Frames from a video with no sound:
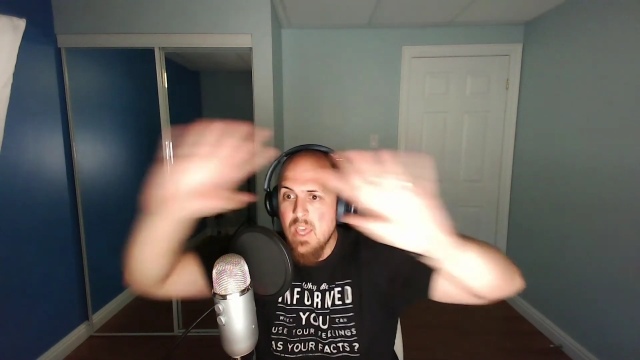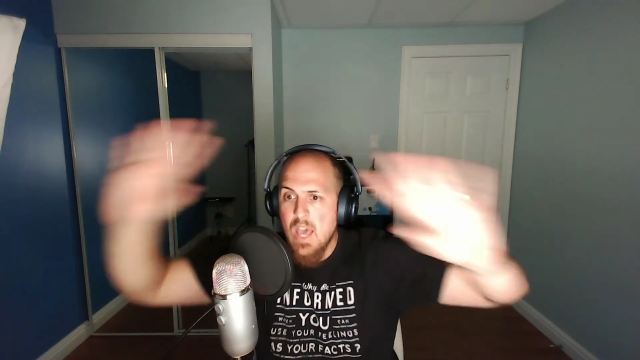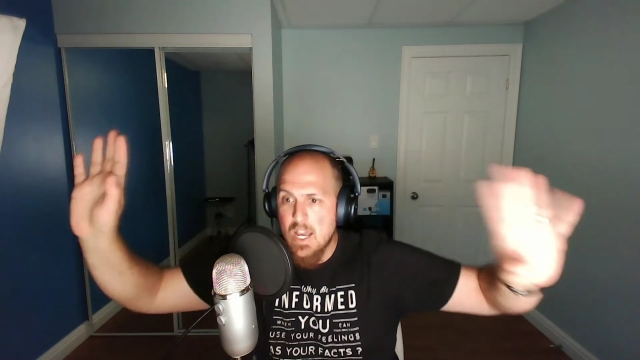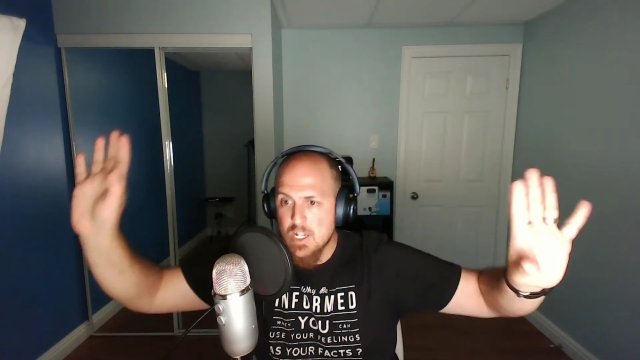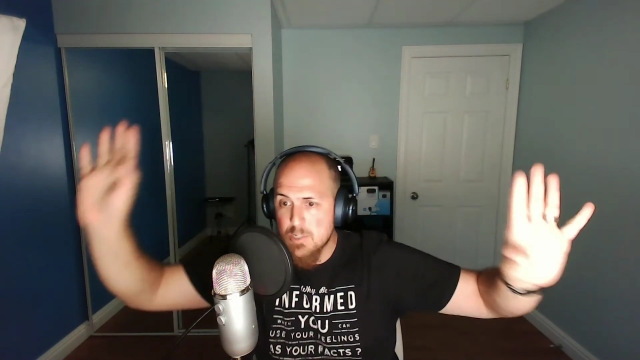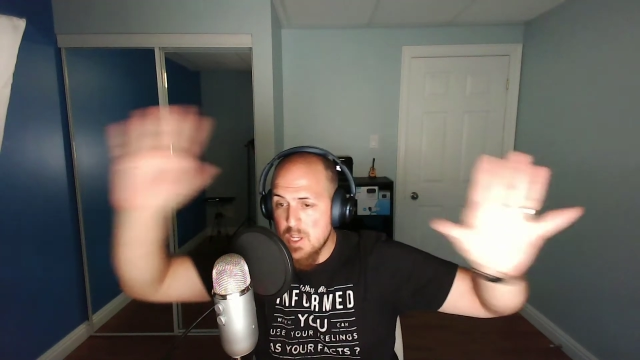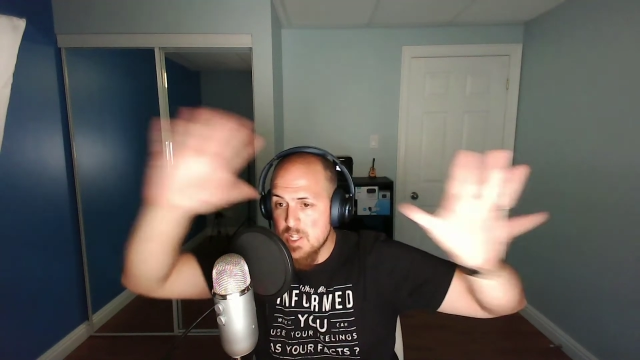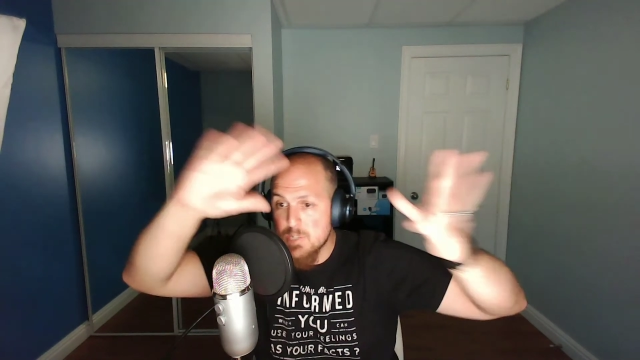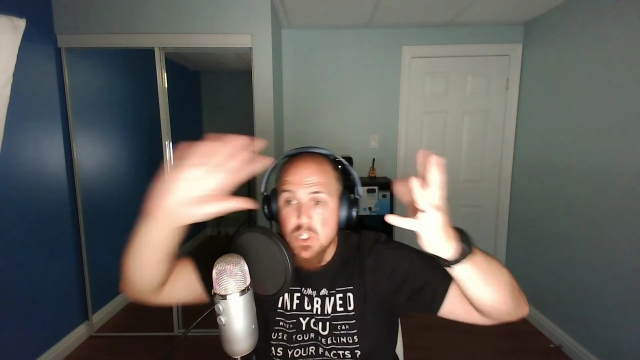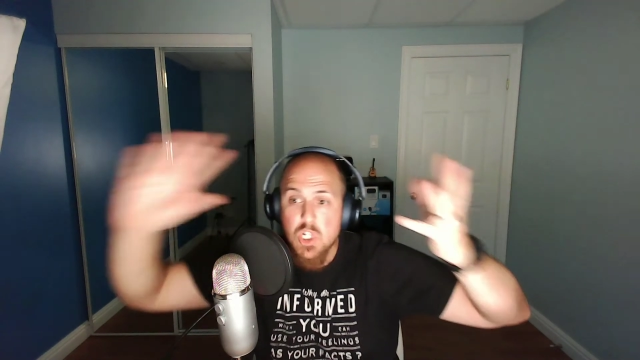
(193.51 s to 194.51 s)
uh,
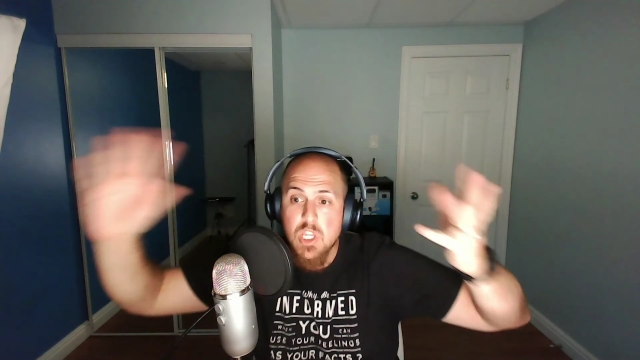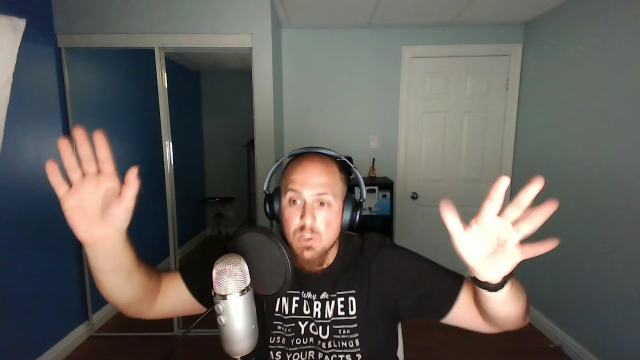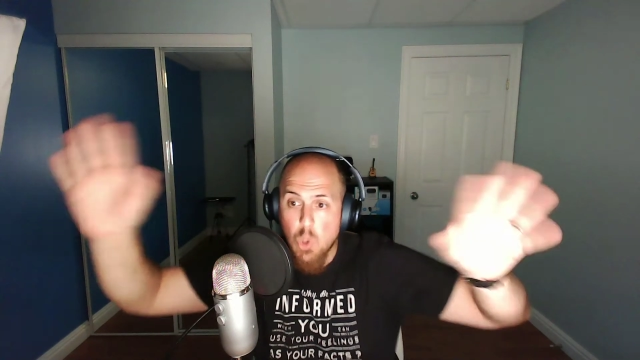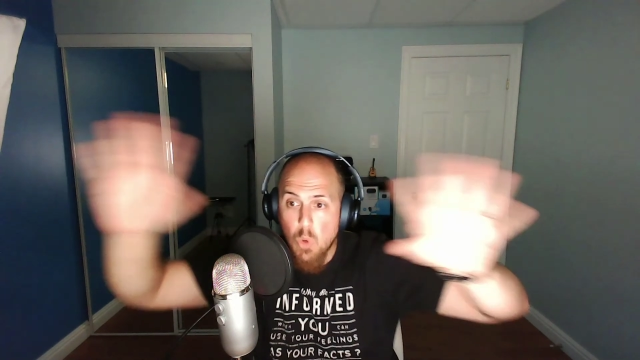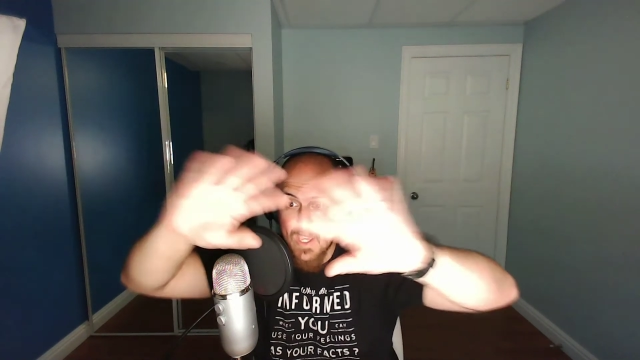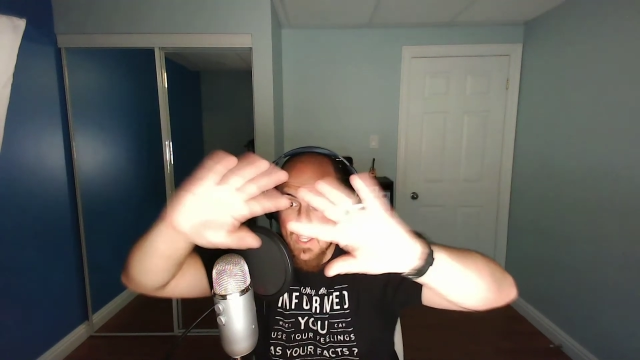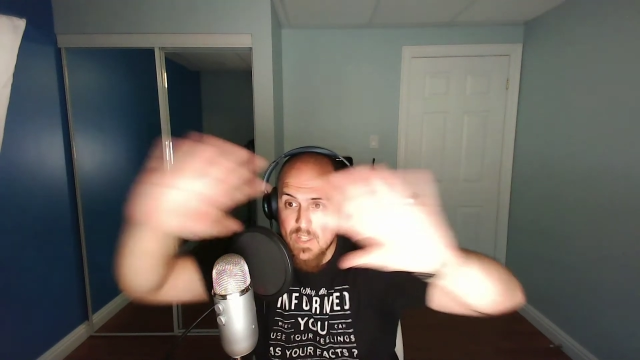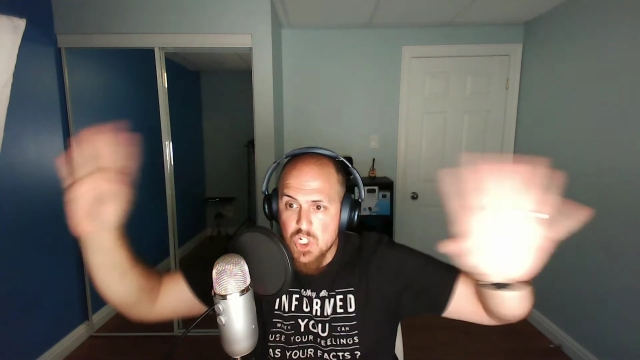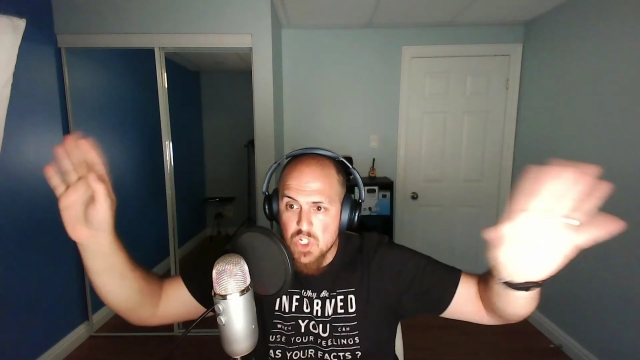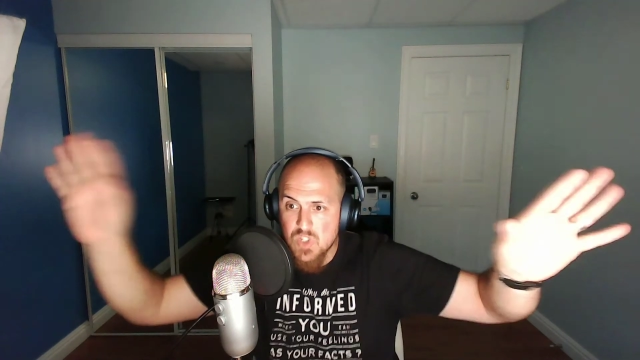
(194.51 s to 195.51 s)
especially in low light
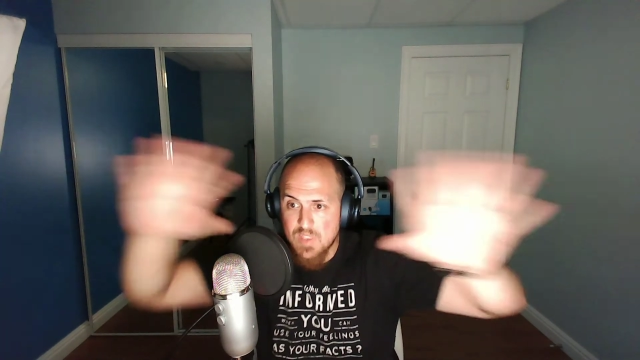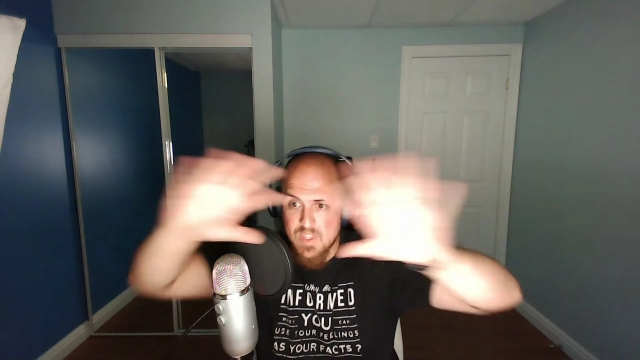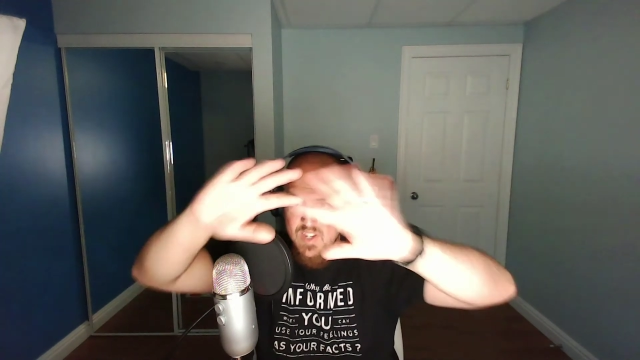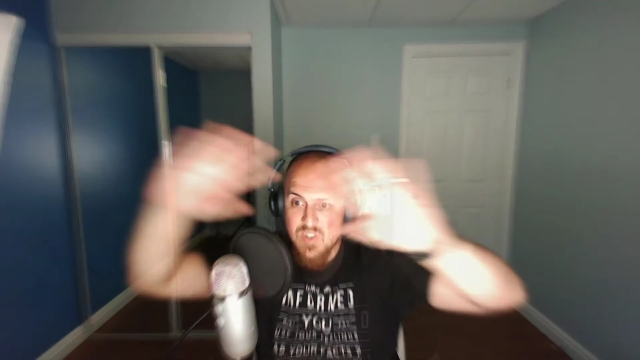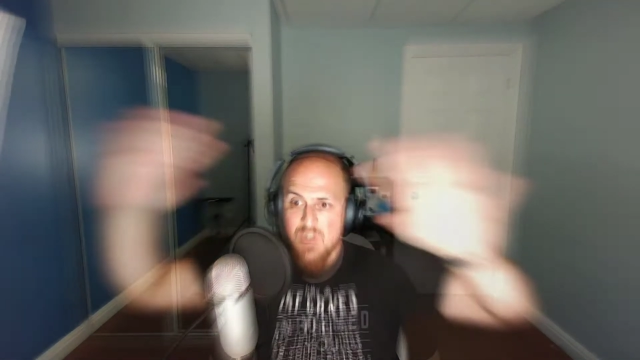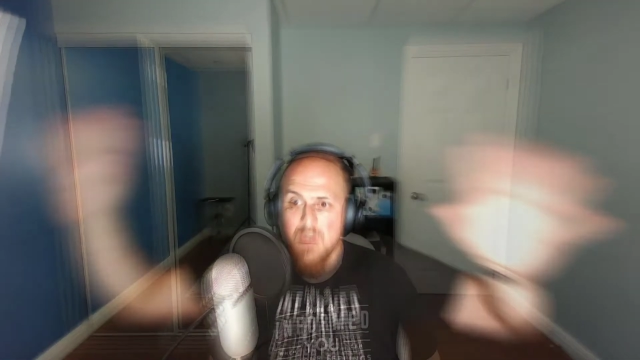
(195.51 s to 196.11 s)
conditions like this.